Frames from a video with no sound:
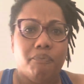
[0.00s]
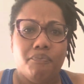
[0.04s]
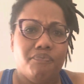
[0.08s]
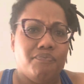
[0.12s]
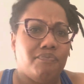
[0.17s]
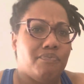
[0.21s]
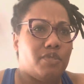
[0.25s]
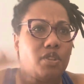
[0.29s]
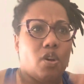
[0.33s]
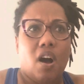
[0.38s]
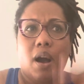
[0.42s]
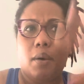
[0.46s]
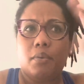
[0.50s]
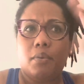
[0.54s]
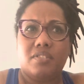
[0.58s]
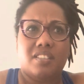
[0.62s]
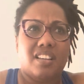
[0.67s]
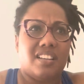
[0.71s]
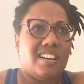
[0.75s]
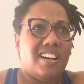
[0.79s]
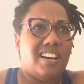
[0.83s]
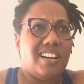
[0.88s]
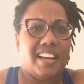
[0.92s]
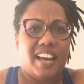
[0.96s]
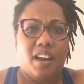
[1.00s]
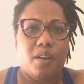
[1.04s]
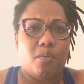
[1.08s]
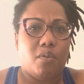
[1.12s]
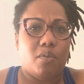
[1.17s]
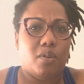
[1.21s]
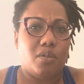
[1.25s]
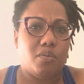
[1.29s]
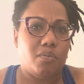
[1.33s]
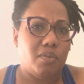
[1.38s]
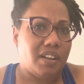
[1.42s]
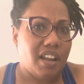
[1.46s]
So I was like, okay,
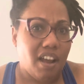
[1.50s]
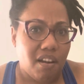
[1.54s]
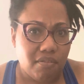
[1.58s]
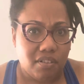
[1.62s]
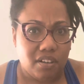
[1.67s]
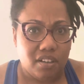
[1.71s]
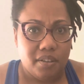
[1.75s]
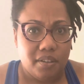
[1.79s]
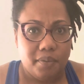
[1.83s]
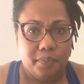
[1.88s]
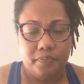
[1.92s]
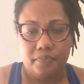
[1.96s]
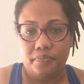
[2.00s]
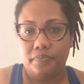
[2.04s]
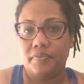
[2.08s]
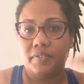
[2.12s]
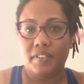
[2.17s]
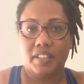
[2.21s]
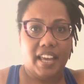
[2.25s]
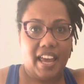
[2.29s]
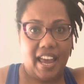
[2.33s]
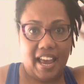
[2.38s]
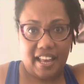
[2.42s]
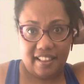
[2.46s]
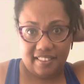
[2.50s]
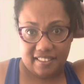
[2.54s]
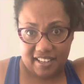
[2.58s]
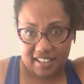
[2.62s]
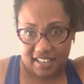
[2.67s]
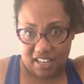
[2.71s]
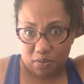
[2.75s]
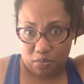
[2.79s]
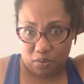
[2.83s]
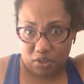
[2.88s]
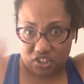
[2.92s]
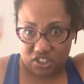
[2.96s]
well, whatever. And then
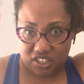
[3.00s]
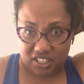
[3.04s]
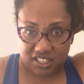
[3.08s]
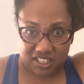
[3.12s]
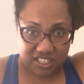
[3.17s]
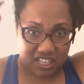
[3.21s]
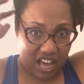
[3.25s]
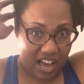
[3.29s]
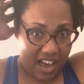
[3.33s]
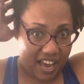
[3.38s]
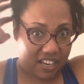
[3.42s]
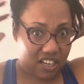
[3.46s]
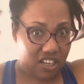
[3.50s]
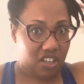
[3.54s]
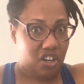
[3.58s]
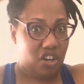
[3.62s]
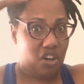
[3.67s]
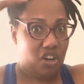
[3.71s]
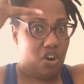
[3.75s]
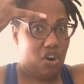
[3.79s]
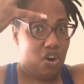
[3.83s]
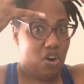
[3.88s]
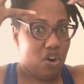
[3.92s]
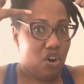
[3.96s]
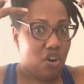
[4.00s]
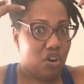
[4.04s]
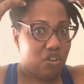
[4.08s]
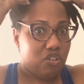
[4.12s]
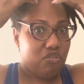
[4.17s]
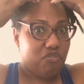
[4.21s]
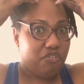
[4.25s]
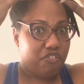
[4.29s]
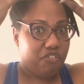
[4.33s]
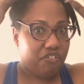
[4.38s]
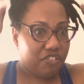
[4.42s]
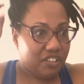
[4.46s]
it was just like
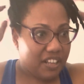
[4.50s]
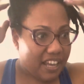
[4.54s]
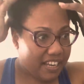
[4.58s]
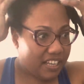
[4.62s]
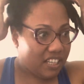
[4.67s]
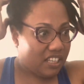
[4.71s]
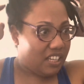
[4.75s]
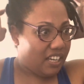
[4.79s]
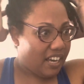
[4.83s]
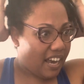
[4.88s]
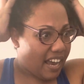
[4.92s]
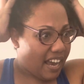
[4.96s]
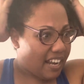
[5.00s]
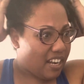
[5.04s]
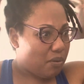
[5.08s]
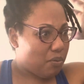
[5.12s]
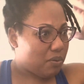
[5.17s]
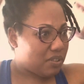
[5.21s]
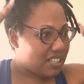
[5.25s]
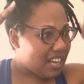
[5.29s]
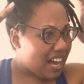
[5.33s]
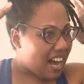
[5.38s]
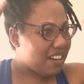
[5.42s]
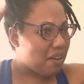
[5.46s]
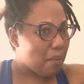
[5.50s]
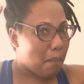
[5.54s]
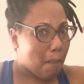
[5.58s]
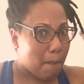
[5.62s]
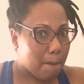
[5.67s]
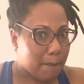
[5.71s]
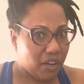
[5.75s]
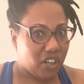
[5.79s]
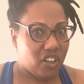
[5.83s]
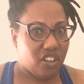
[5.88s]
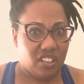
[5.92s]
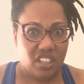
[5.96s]
flaky, and it was kind of
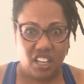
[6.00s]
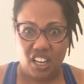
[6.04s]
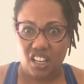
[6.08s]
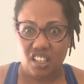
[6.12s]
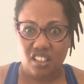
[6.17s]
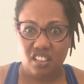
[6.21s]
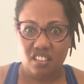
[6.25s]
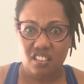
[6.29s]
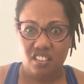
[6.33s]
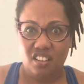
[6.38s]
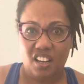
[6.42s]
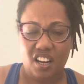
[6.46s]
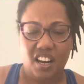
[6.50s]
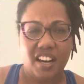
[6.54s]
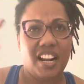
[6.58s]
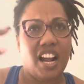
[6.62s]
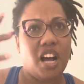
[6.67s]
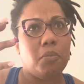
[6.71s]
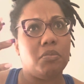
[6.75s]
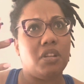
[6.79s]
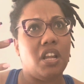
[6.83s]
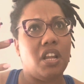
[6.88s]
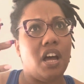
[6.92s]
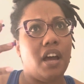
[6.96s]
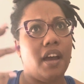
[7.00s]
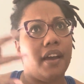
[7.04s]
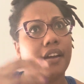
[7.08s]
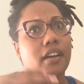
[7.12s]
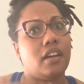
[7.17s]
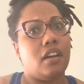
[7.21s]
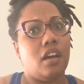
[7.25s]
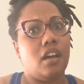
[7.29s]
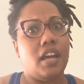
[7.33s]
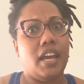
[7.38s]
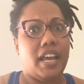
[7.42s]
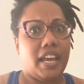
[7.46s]
burning. And I'm like,
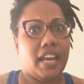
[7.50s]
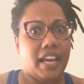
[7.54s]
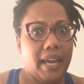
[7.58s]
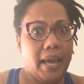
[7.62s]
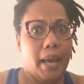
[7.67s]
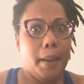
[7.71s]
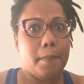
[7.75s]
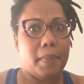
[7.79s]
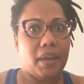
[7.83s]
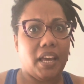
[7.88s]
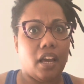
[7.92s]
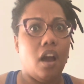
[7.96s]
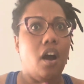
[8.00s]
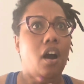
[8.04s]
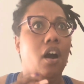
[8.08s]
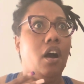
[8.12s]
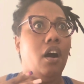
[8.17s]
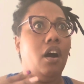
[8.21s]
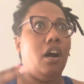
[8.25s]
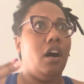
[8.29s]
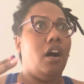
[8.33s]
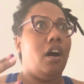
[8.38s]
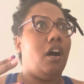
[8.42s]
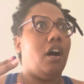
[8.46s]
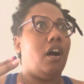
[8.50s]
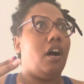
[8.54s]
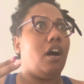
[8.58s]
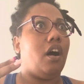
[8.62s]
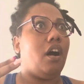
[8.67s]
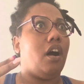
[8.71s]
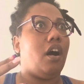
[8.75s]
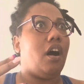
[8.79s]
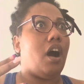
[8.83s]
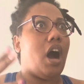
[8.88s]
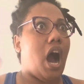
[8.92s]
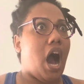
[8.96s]
it hit me.
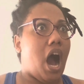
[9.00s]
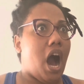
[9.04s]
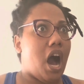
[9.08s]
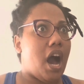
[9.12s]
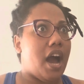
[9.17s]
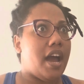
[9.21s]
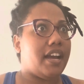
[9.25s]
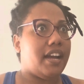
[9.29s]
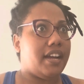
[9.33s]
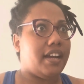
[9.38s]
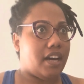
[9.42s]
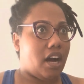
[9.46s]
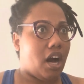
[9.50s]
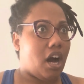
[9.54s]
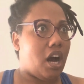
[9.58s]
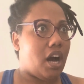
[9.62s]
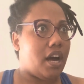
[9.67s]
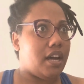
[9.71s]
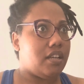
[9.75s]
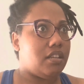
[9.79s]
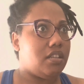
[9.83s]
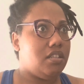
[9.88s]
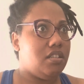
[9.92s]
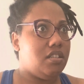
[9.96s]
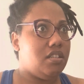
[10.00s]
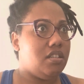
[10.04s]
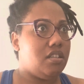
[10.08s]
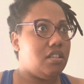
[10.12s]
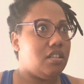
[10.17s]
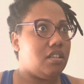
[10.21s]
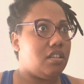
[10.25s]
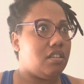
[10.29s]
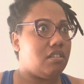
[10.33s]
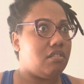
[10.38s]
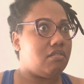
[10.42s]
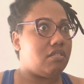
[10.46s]
I got
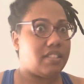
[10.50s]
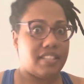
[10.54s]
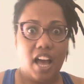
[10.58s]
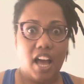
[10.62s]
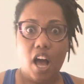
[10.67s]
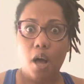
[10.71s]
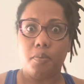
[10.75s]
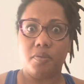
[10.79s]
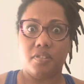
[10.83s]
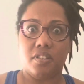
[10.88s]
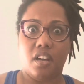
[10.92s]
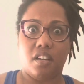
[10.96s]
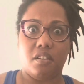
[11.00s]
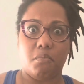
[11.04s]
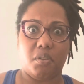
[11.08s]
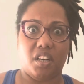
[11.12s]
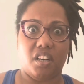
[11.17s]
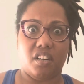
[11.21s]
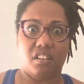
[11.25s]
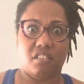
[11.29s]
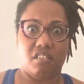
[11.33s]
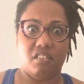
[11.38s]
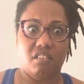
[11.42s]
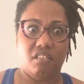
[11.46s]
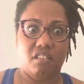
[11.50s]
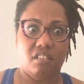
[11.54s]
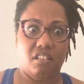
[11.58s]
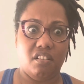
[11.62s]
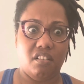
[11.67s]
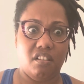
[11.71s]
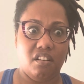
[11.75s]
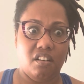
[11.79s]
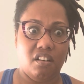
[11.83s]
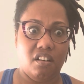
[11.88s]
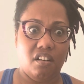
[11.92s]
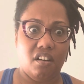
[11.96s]
scalp sunburn.
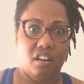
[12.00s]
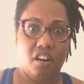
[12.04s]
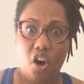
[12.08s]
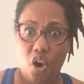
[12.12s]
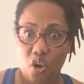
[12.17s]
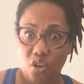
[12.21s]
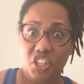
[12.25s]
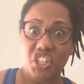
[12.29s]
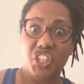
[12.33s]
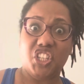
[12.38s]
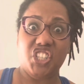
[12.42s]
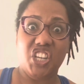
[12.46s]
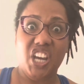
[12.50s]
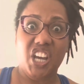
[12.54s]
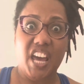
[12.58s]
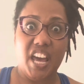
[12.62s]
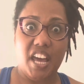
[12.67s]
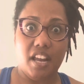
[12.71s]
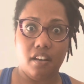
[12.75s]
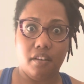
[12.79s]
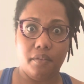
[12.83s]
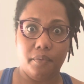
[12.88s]
Holy shit.